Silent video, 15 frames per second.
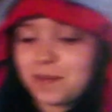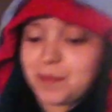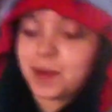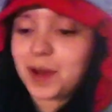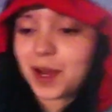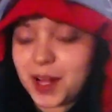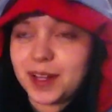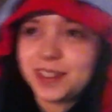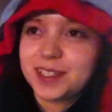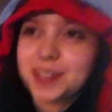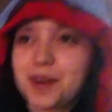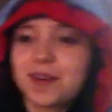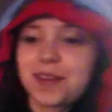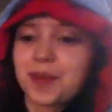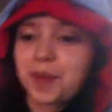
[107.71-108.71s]
a mall to
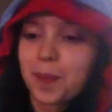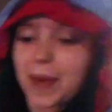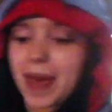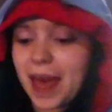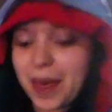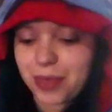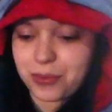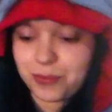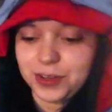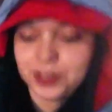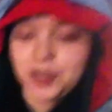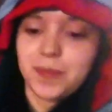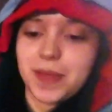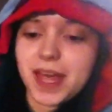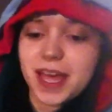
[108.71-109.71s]
go to the
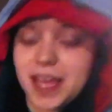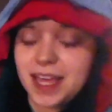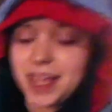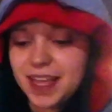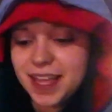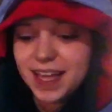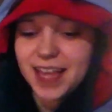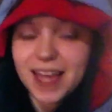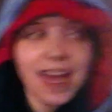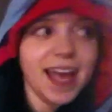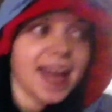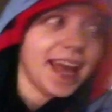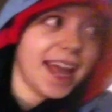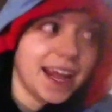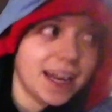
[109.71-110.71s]
bathroom.
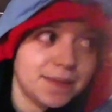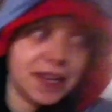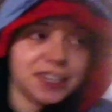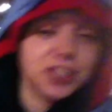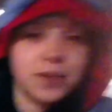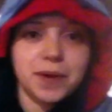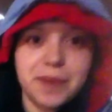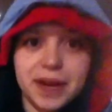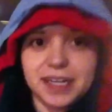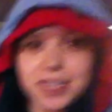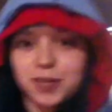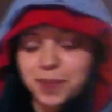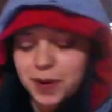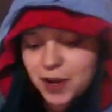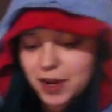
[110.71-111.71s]
And I'm actually on my way to
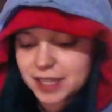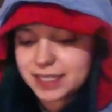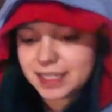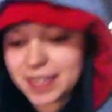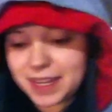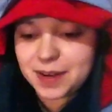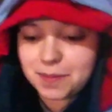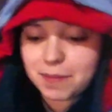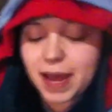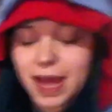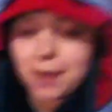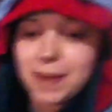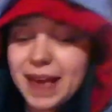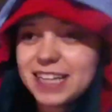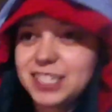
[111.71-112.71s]
deposit
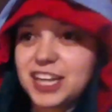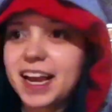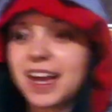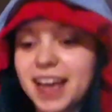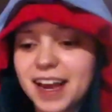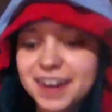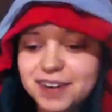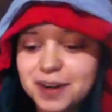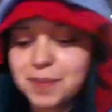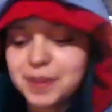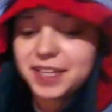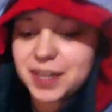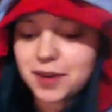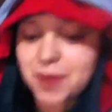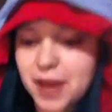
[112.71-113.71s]
my paycheck. I
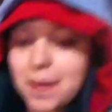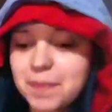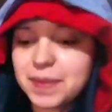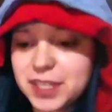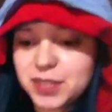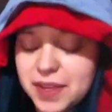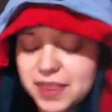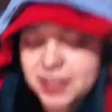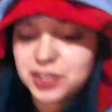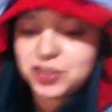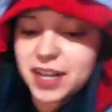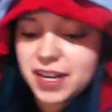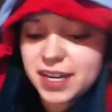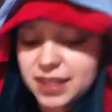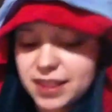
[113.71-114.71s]
normally don't come this way on the train